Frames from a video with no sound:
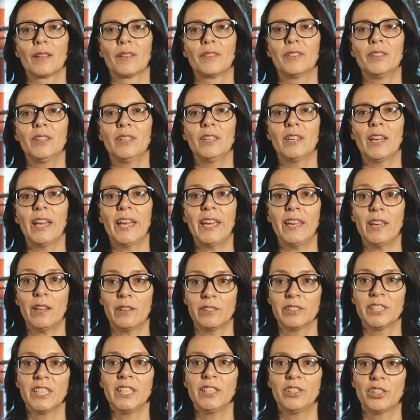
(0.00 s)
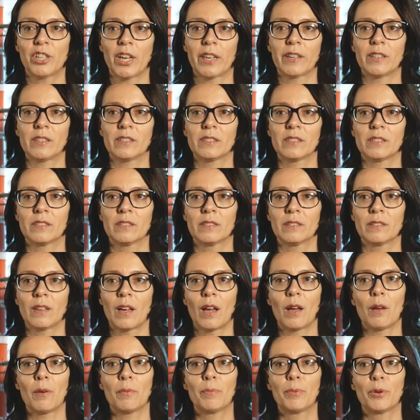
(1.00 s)
The ARD channels
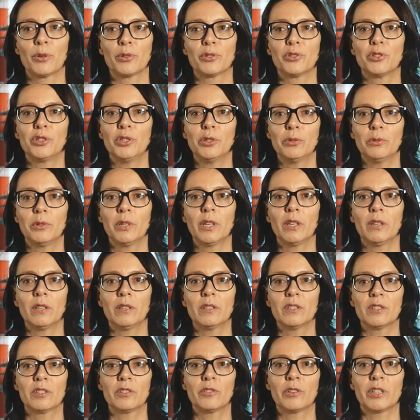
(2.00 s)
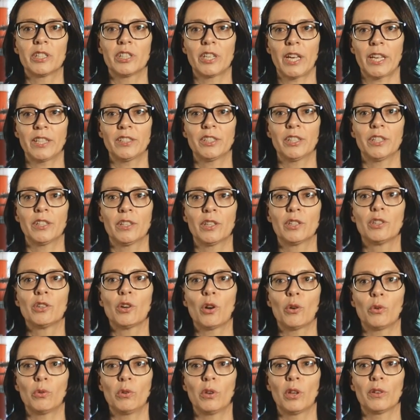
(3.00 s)
are pursuing the strategic
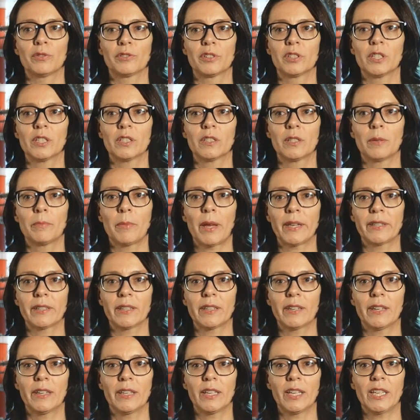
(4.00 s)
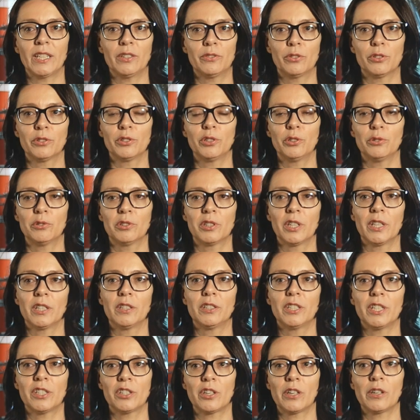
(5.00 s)
goal of systematically introducing
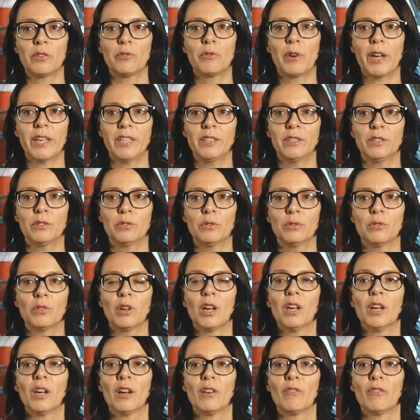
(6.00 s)
digital radio